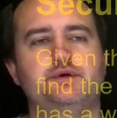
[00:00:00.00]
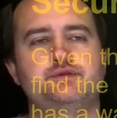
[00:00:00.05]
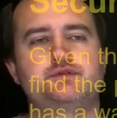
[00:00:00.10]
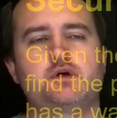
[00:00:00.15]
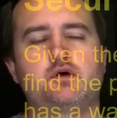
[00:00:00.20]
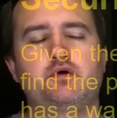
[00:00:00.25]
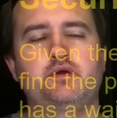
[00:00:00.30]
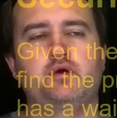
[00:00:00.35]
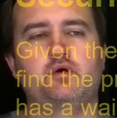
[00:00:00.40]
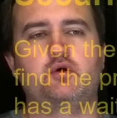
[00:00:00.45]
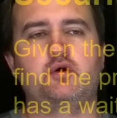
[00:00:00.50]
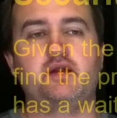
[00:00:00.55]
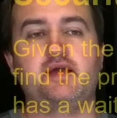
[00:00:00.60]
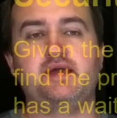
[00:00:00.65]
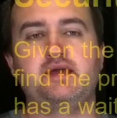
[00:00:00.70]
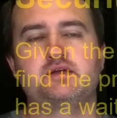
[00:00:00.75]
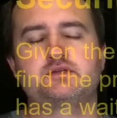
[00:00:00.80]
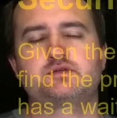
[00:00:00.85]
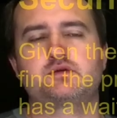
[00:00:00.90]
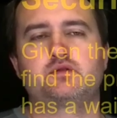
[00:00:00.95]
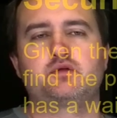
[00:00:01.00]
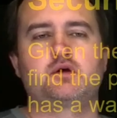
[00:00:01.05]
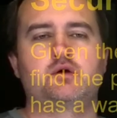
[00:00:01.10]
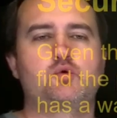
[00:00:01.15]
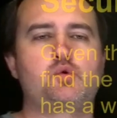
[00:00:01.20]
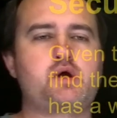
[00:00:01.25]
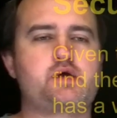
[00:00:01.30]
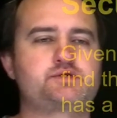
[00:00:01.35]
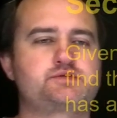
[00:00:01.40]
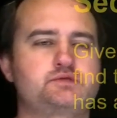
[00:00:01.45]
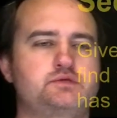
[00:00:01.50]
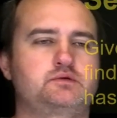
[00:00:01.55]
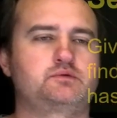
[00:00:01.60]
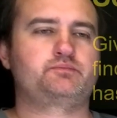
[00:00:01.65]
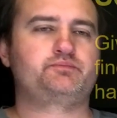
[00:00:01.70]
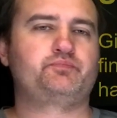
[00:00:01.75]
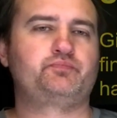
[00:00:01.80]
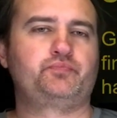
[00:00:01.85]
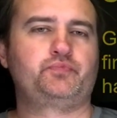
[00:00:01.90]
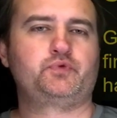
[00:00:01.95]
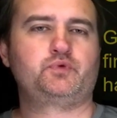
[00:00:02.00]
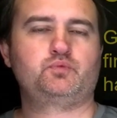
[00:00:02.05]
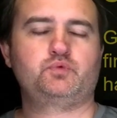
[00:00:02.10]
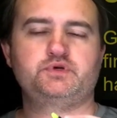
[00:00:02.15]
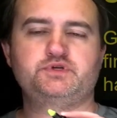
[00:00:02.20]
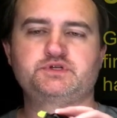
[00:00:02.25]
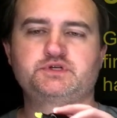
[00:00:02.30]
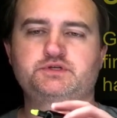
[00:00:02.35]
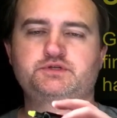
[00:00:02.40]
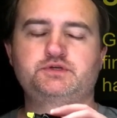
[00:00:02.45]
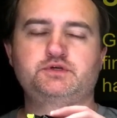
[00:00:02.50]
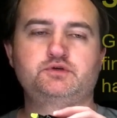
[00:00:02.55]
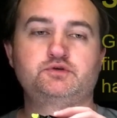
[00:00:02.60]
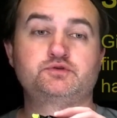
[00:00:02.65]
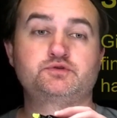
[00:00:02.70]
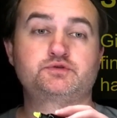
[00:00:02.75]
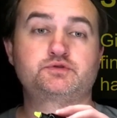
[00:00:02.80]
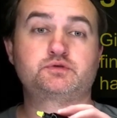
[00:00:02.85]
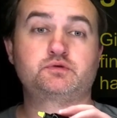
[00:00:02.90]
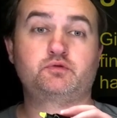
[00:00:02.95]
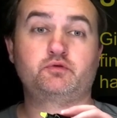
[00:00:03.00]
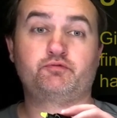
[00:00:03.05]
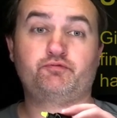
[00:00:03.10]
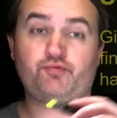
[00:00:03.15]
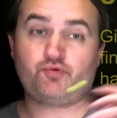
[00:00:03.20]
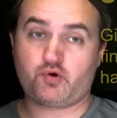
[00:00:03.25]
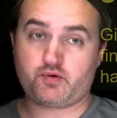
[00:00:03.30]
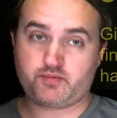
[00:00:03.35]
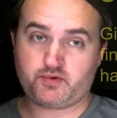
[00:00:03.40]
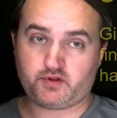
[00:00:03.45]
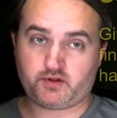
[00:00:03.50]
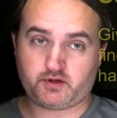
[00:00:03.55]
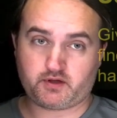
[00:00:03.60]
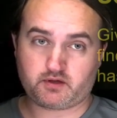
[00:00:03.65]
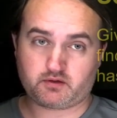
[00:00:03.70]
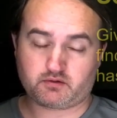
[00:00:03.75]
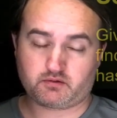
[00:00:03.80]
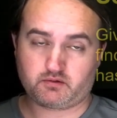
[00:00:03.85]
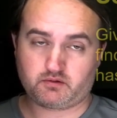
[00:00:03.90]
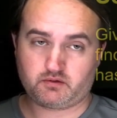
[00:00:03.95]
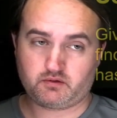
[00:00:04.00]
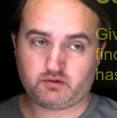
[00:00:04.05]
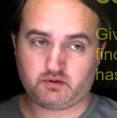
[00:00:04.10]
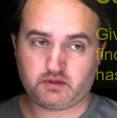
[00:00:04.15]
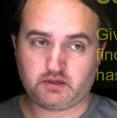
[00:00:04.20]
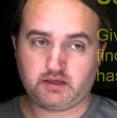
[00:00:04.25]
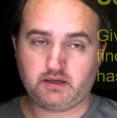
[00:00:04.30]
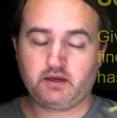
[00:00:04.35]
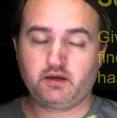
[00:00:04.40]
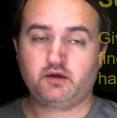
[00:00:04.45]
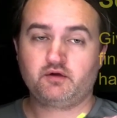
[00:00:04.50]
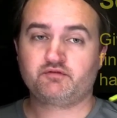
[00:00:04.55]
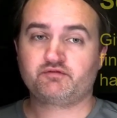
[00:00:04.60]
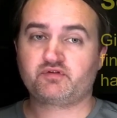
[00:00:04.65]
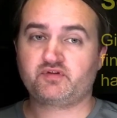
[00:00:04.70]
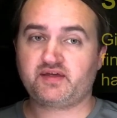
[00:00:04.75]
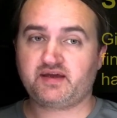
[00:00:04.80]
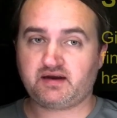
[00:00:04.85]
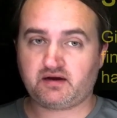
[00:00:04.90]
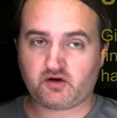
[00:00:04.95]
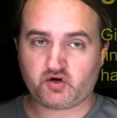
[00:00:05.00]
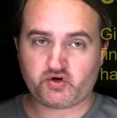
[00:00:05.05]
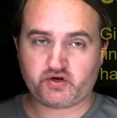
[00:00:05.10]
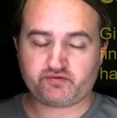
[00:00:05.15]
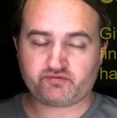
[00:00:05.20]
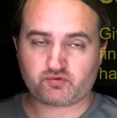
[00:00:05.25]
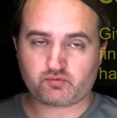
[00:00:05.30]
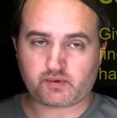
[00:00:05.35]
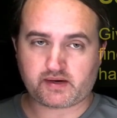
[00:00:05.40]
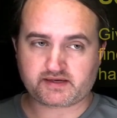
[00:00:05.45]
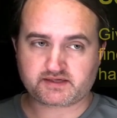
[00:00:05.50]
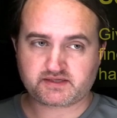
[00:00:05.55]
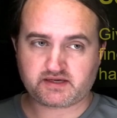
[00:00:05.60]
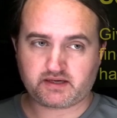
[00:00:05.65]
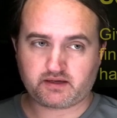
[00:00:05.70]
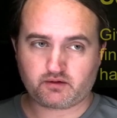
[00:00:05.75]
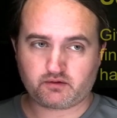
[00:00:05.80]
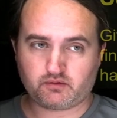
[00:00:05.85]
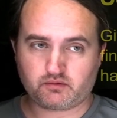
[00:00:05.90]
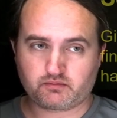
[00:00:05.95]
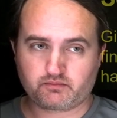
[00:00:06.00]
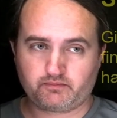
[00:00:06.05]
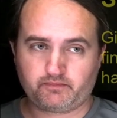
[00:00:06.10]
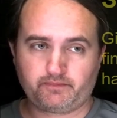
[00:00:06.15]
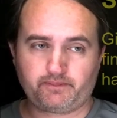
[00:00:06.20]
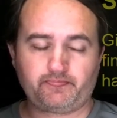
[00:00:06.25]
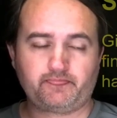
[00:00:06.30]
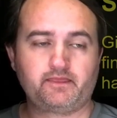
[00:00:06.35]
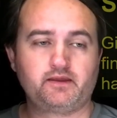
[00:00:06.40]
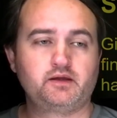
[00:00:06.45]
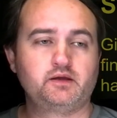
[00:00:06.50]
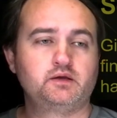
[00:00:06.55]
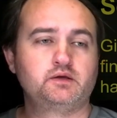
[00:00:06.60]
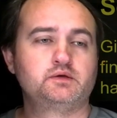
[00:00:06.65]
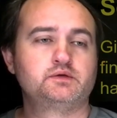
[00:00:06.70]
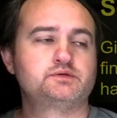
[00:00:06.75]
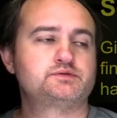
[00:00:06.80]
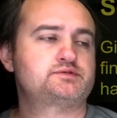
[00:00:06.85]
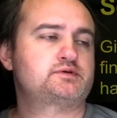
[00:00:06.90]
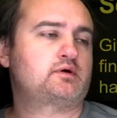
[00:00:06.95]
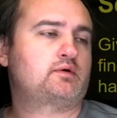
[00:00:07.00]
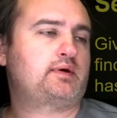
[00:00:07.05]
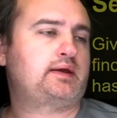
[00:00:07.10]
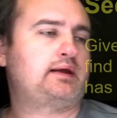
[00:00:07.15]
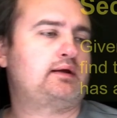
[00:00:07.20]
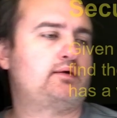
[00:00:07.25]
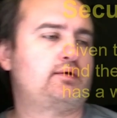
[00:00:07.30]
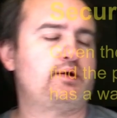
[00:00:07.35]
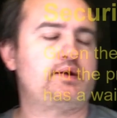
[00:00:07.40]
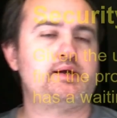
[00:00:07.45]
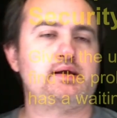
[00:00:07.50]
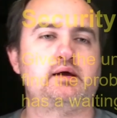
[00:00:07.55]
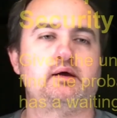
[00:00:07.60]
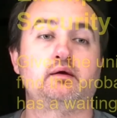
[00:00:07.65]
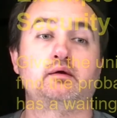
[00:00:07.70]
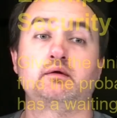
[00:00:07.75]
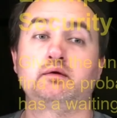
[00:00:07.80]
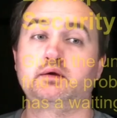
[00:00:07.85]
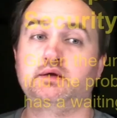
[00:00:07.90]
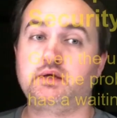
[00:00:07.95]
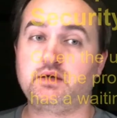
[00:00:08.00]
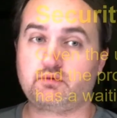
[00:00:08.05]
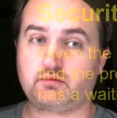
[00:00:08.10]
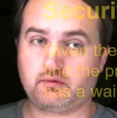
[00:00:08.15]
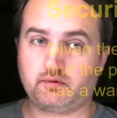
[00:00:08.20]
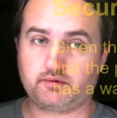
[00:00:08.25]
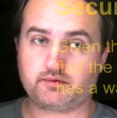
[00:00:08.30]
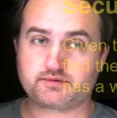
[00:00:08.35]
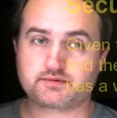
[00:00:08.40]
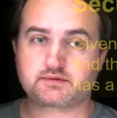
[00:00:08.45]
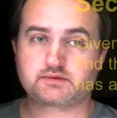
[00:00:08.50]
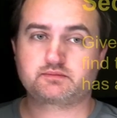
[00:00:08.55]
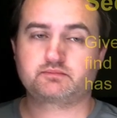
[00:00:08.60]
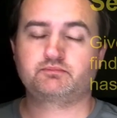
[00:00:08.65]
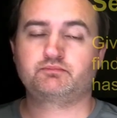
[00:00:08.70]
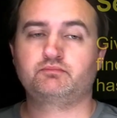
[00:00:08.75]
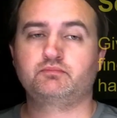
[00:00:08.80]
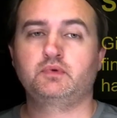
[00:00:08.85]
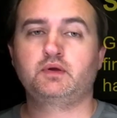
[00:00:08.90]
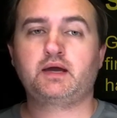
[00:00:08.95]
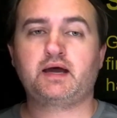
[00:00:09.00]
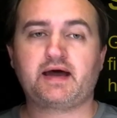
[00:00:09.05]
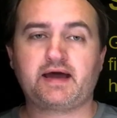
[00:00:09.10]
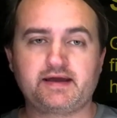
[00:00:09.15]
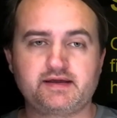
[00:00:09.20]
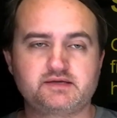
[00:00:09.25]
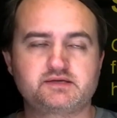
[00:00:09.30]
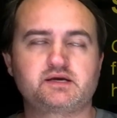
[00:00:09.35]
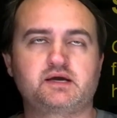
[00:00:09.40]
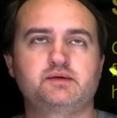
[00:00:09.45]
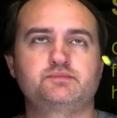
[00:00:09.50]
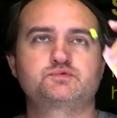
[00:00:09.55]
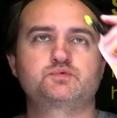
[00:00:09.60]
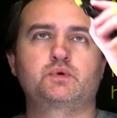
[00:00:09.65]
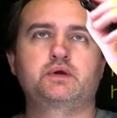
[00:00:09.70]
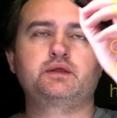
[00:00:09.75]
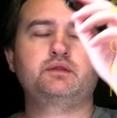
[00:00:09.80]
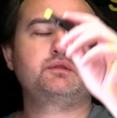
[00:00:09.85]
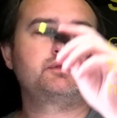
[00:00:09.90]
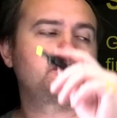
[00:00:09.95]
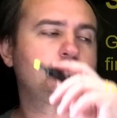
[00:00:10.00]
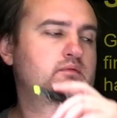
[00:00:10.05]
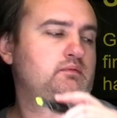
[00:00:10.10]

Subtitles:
So in order to answer their question, we just use the formula for the area of a rectangle. So area equals height times width.